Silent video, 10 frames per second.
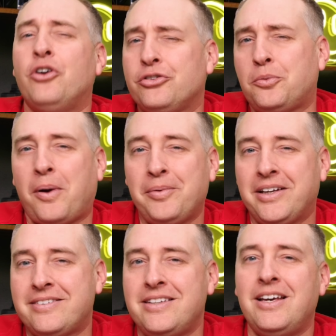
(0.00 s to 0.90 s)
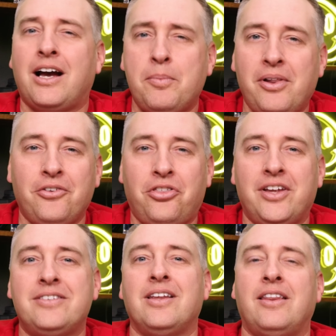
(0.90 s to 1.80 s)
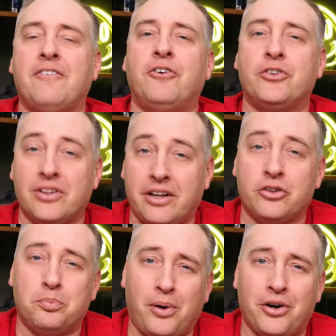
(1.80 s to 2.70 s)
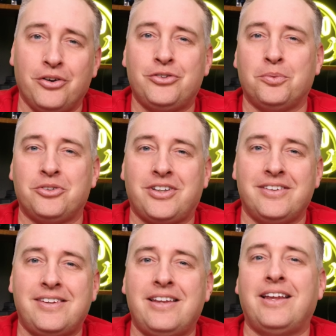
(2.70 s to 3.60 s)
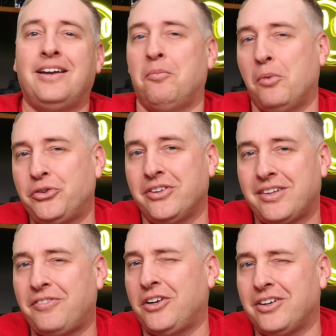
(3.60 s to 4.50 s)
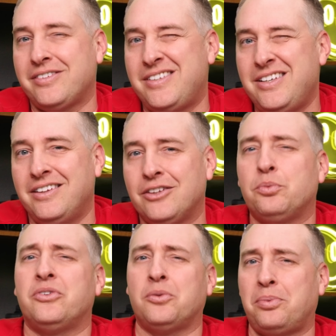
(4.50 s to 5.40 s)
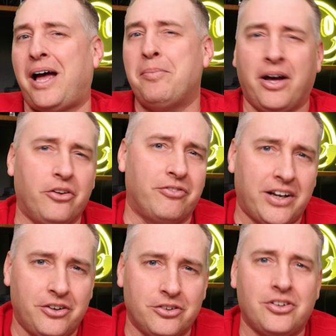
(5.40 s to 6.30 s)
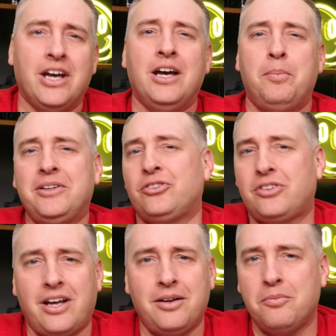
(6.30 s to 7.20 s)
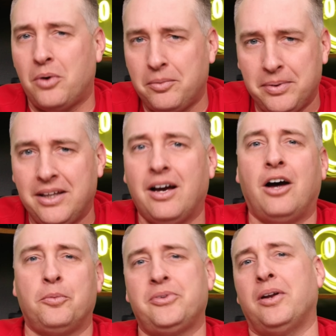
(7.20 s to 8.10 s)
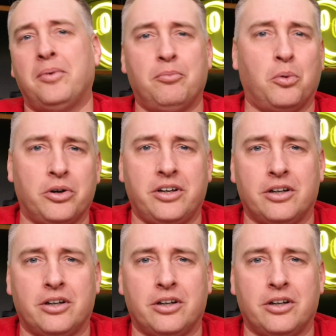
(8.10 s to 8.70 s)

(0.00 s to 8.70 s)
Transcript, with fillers: You're also probably gonna see a couple other things that folks let us borrow, so we're just gonna say that most of the stuff that you're gonna see in this was supplied by other vendors, but just kinda wanna be 100% above board